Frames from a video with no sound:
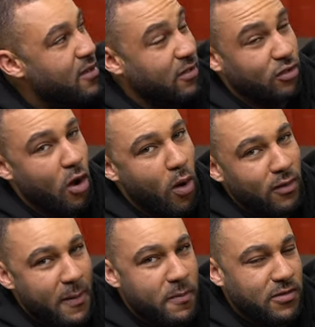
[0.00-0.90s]
So to go one
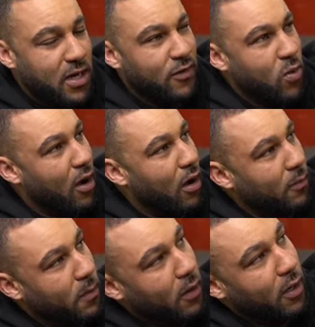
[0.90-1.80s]
rep in reserve is quite
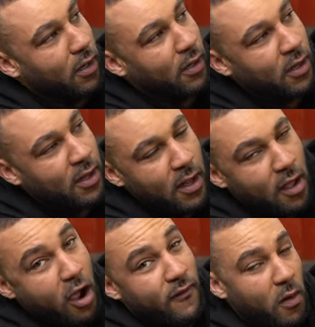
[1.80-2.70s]
hard, but
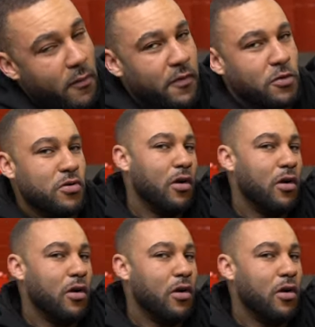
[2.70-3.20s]
hopefully it won't be for too much